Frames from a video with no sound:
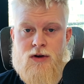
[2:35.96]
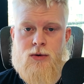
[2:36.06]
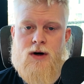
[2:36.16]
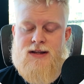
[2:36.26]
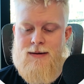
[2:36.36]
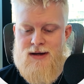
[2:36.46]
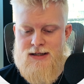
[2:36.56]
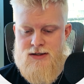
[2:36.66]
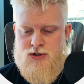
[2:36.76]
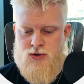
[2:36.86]
really what that
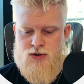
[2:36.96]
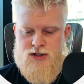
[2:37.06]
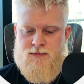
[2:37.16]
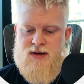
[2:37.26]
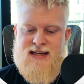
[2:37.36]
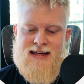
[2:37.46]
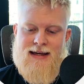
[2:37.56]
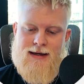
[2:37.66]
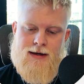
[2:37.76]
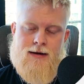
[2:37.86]
means is you're just
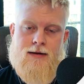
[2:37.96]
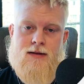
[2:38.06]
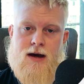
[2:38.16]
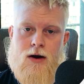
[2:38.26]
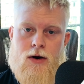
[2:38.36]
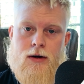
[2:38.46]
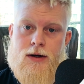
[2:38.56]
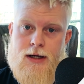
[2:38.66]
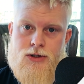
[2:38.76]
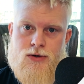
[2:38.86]
piquing their
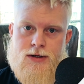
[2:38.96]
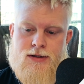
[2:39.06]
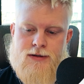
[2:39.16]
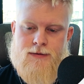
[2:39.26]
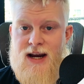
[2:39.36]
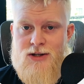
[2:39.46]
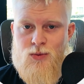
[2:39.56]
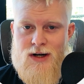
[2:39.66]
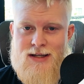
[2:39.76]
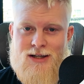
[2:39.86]
interest. The next
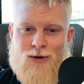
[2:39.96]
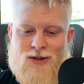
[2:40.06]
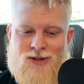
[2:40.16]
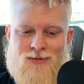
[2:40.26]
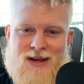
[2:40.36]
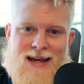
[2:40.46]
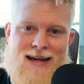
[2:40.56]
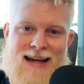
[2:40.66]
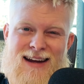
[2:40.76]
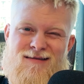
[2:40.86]
one is going to
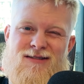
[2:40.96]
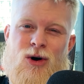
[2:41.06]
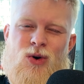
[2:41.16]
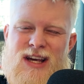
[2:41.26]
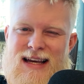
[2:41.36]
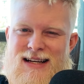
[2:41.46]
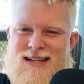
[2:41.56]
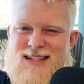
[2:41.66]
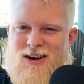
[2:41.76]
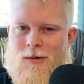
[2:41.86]
be invoking
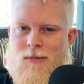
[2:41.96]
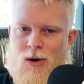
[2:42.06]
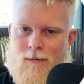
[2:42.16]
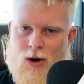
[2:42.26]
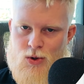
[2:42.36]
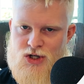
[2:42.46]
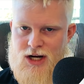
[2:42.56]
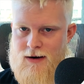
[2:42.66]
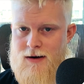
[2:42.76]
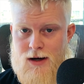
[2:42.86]
some emotion.